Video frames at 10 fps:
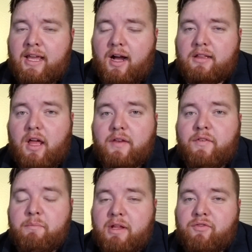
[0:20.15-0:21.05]
A lot of
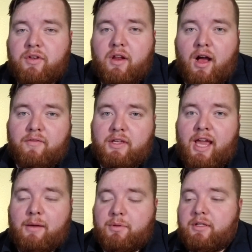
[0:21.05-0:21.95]
you mentioned Avi
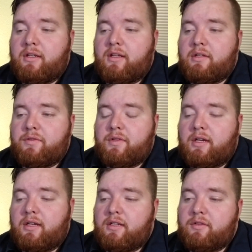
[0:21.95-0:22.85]
Kaplan, his
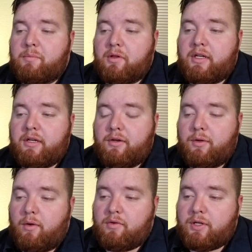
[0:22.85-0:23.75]
ability to do
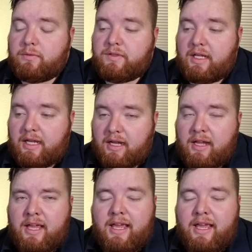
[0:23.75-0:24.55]
overtone singing.